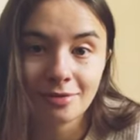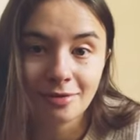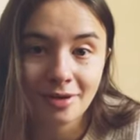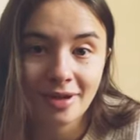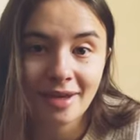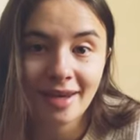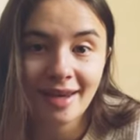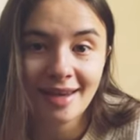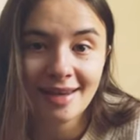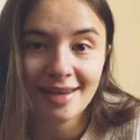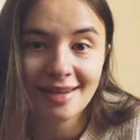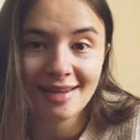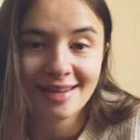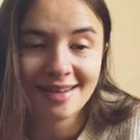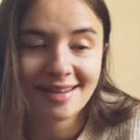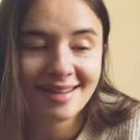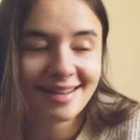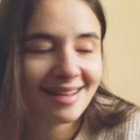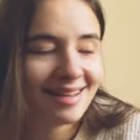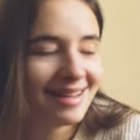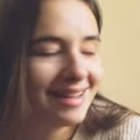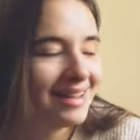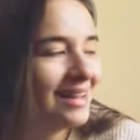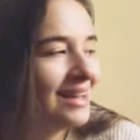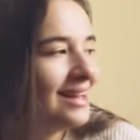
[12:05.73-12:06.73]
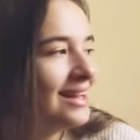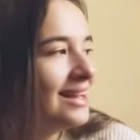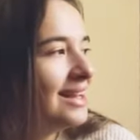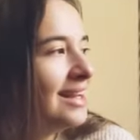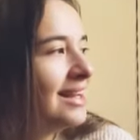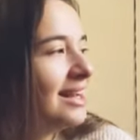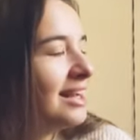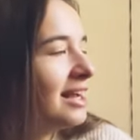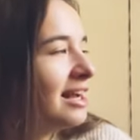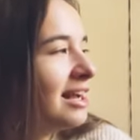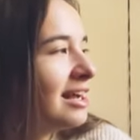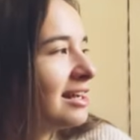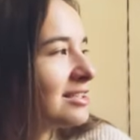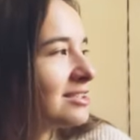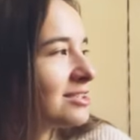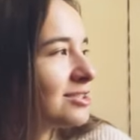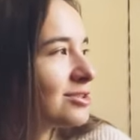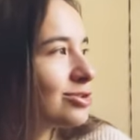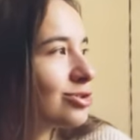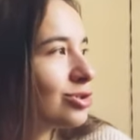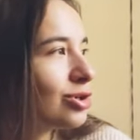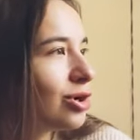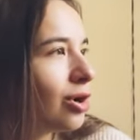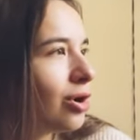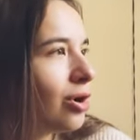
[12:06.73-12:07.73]
okay
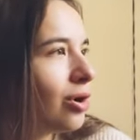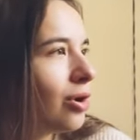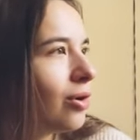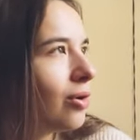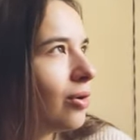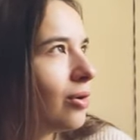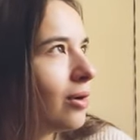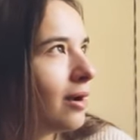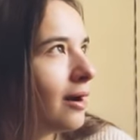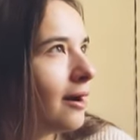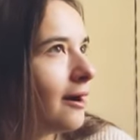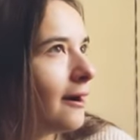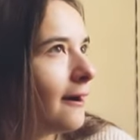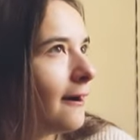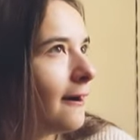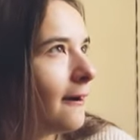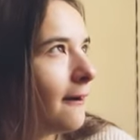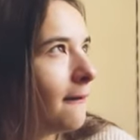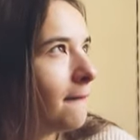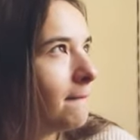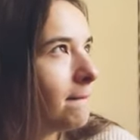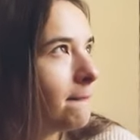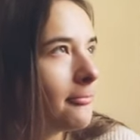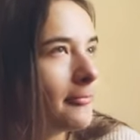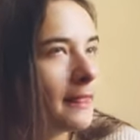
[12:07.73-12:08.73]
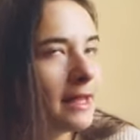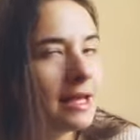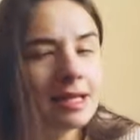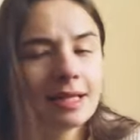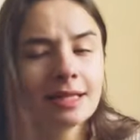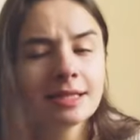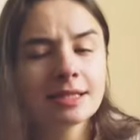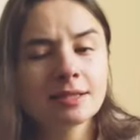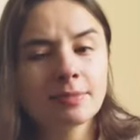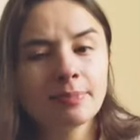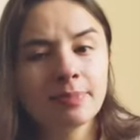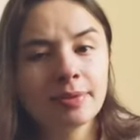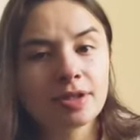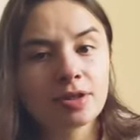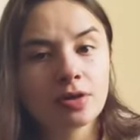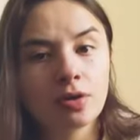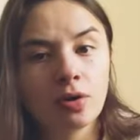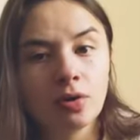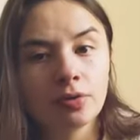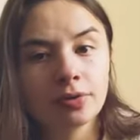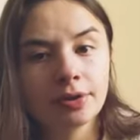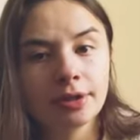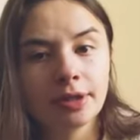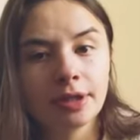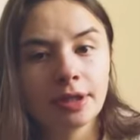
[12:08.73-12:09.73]
so um, and it's a bit
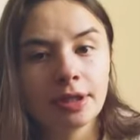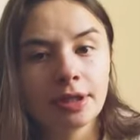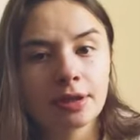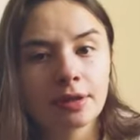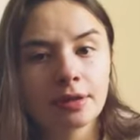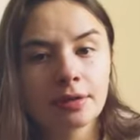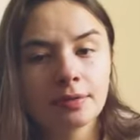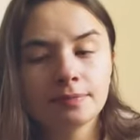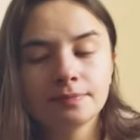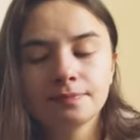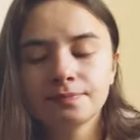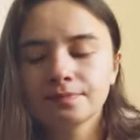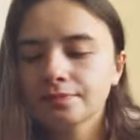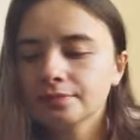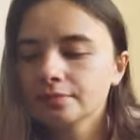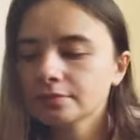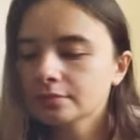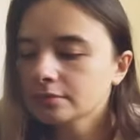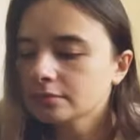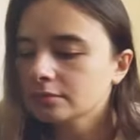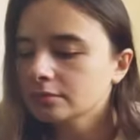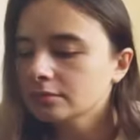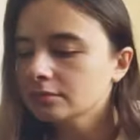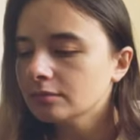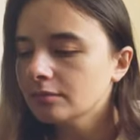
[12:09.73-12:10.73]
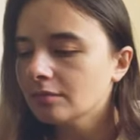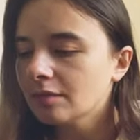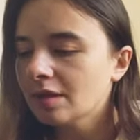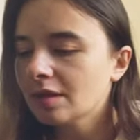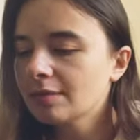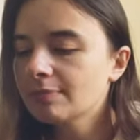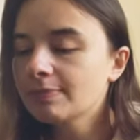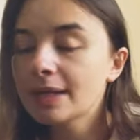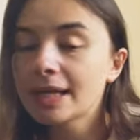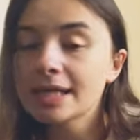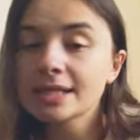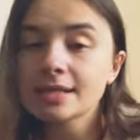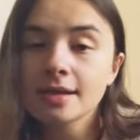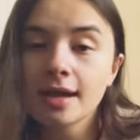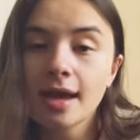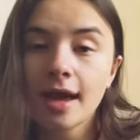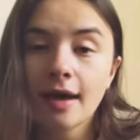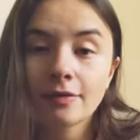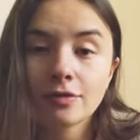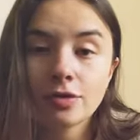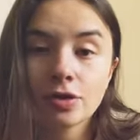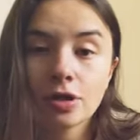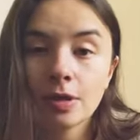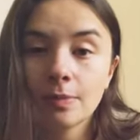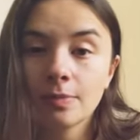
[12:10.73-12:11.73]
cold in here plus I
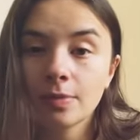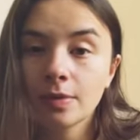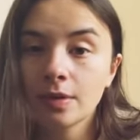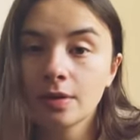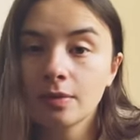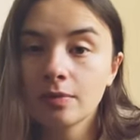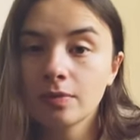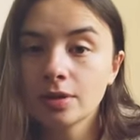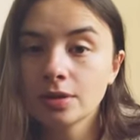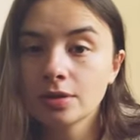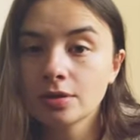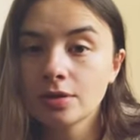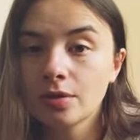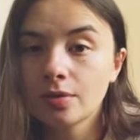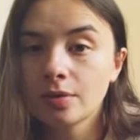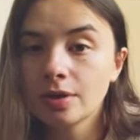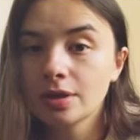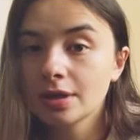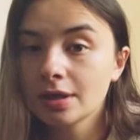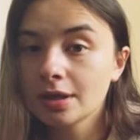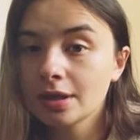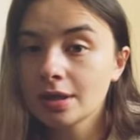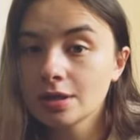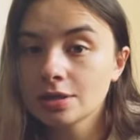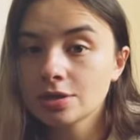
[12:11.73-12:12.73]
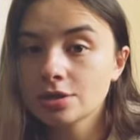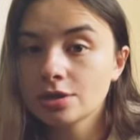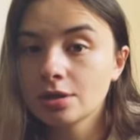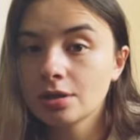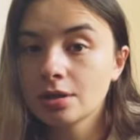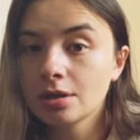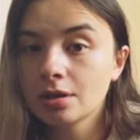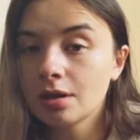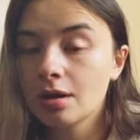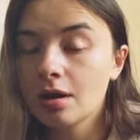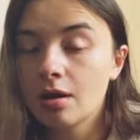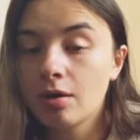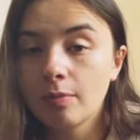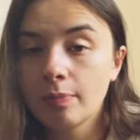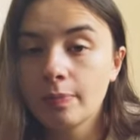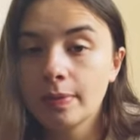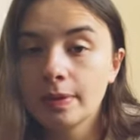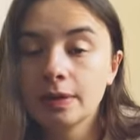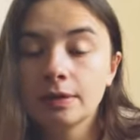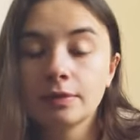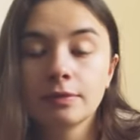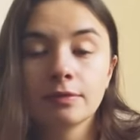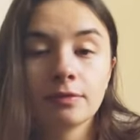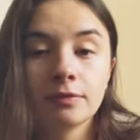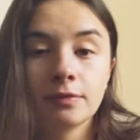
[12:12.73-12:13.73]
have to keep the window in the kitchen
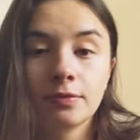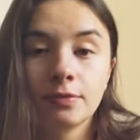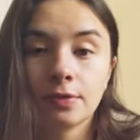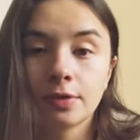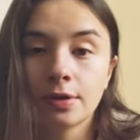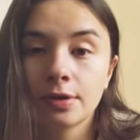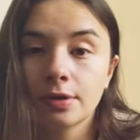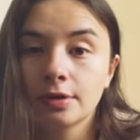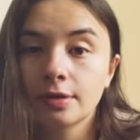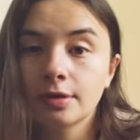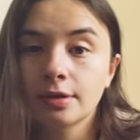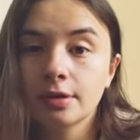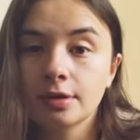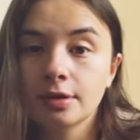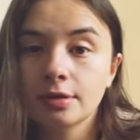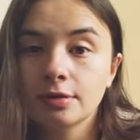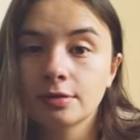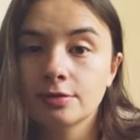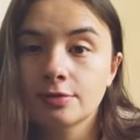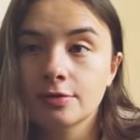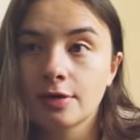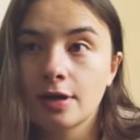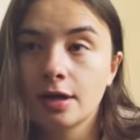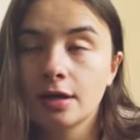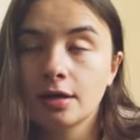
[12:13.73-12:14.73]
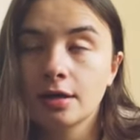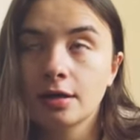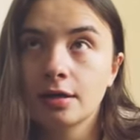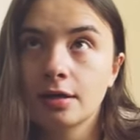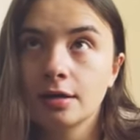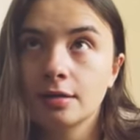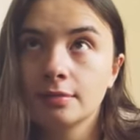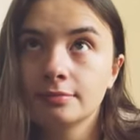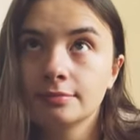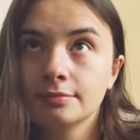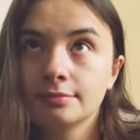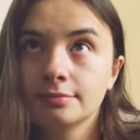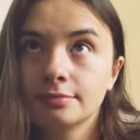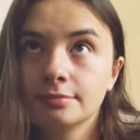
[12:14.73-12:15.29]
open for the um,